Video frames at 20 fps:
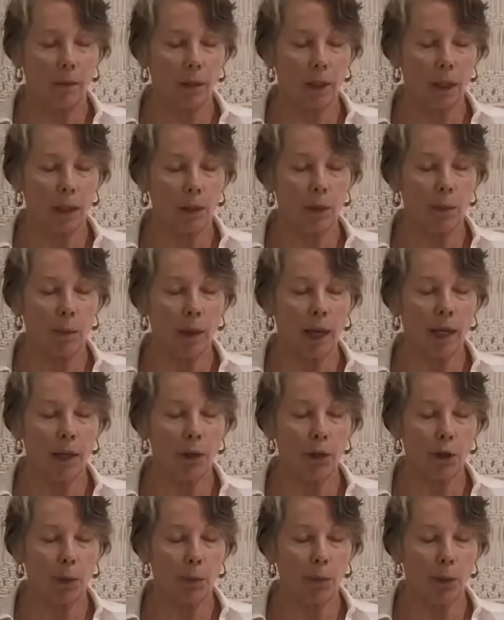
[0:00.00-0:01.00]
with
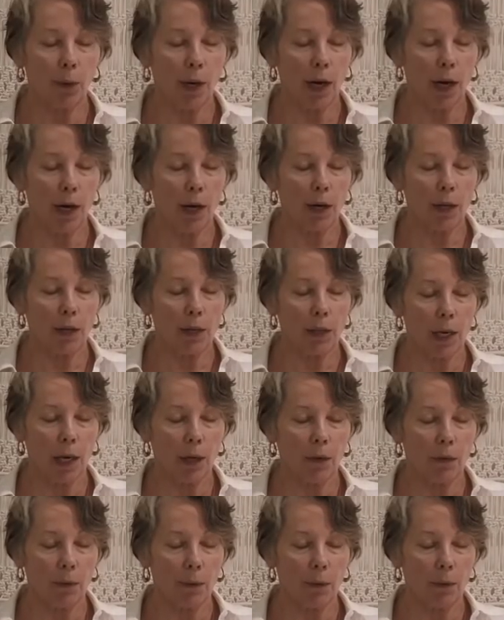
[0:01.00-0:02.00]
like-minded
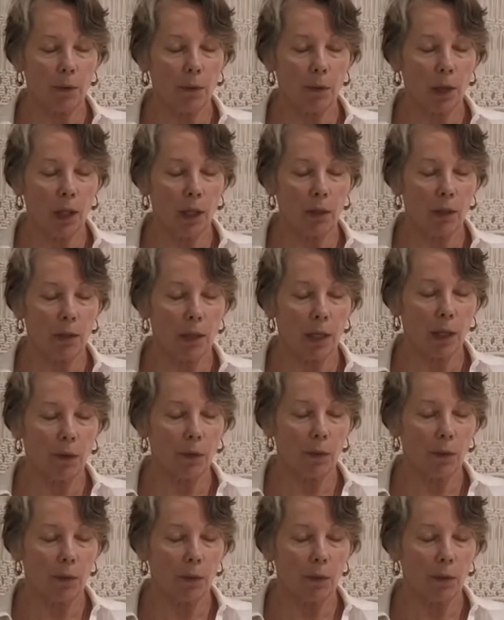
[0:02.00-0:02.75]
community. And Dr.